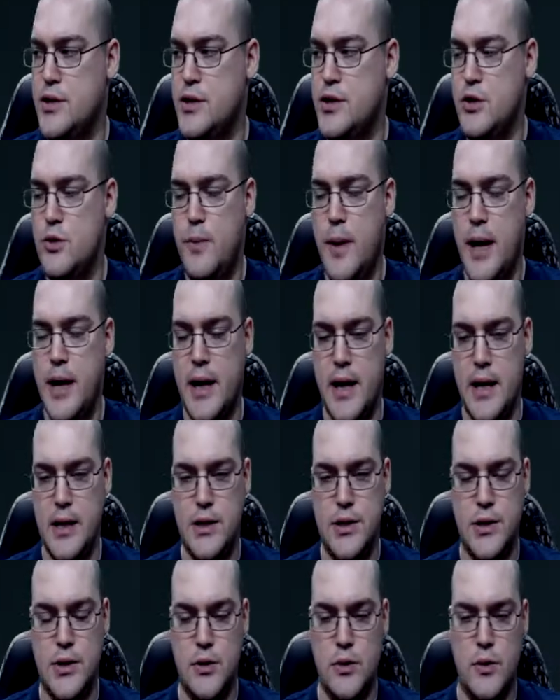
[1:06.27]
Payday
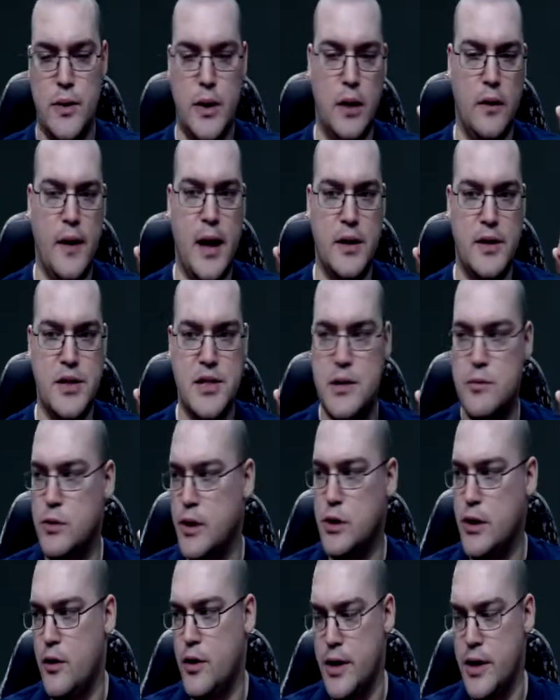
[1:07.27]
2 and a lot of
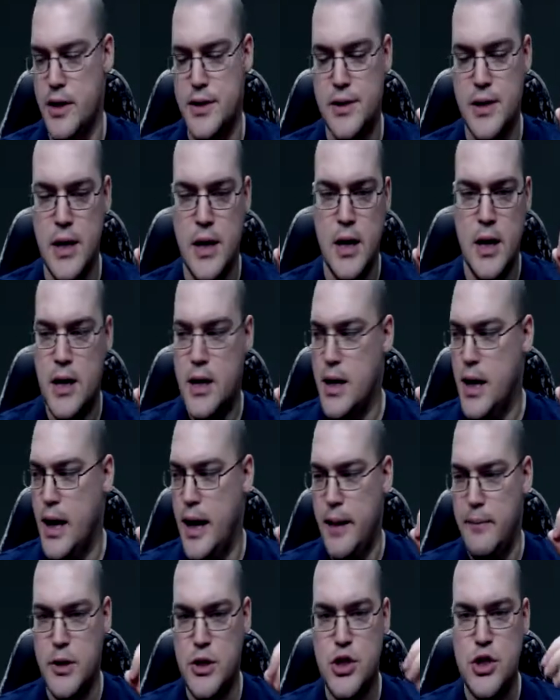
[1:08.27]
similarities.
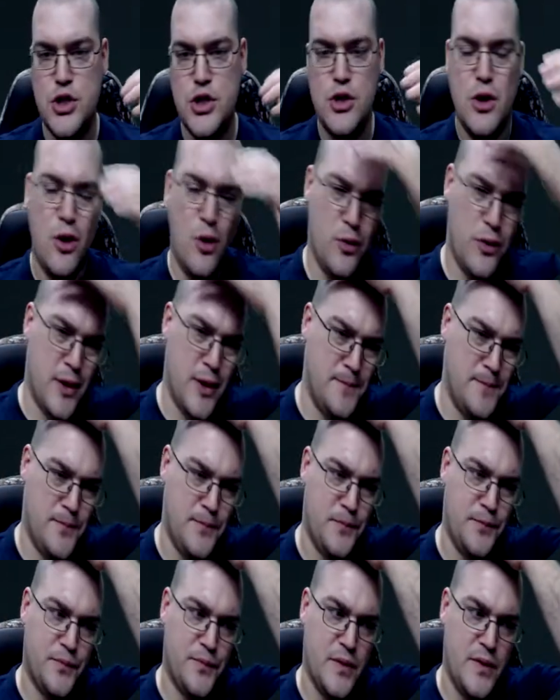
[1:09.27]
But just know that
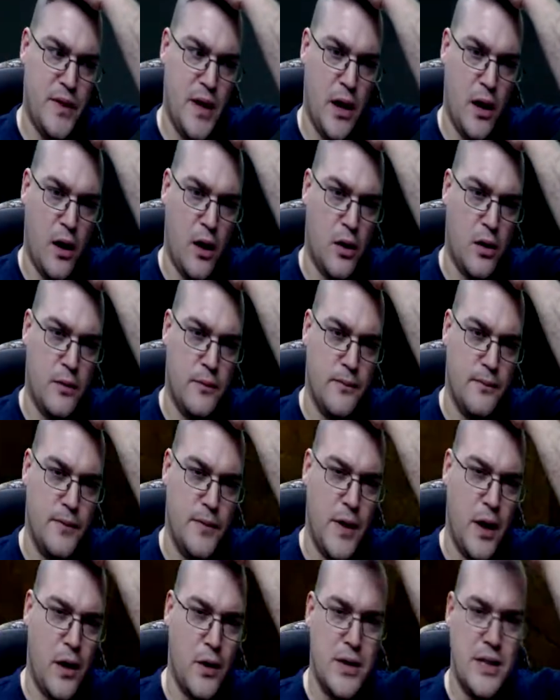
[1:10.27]
they are
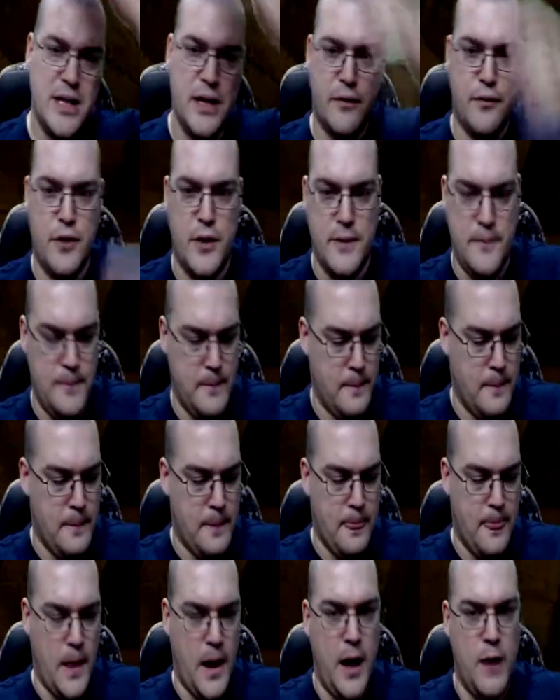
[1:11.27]
different.
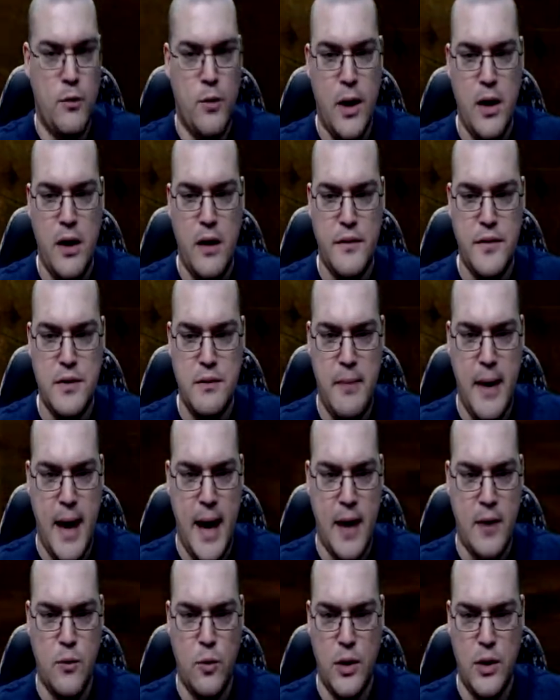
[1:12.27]
And right off the
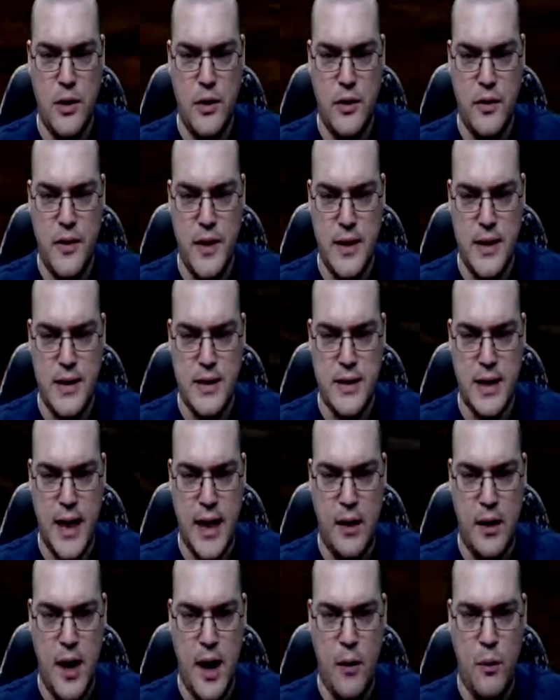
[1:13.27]
bat, one of the things that
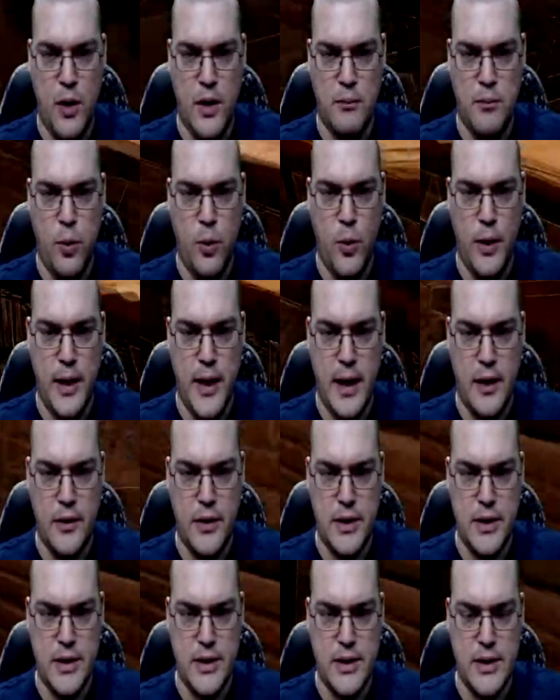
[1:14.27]
I want to point out
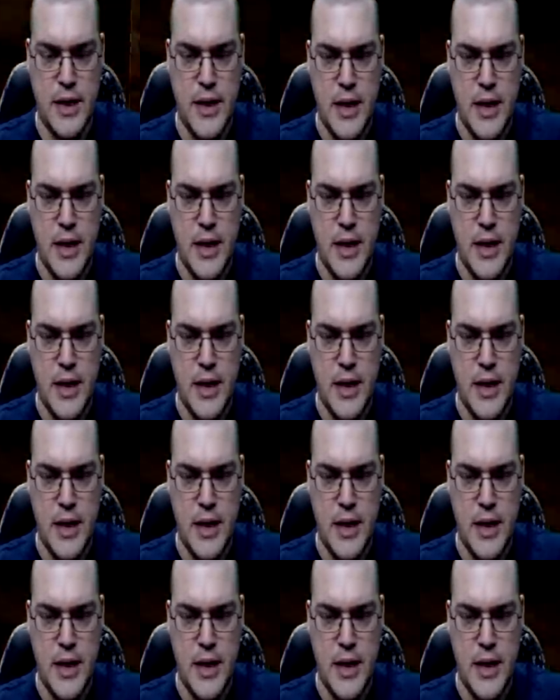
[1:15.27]
is,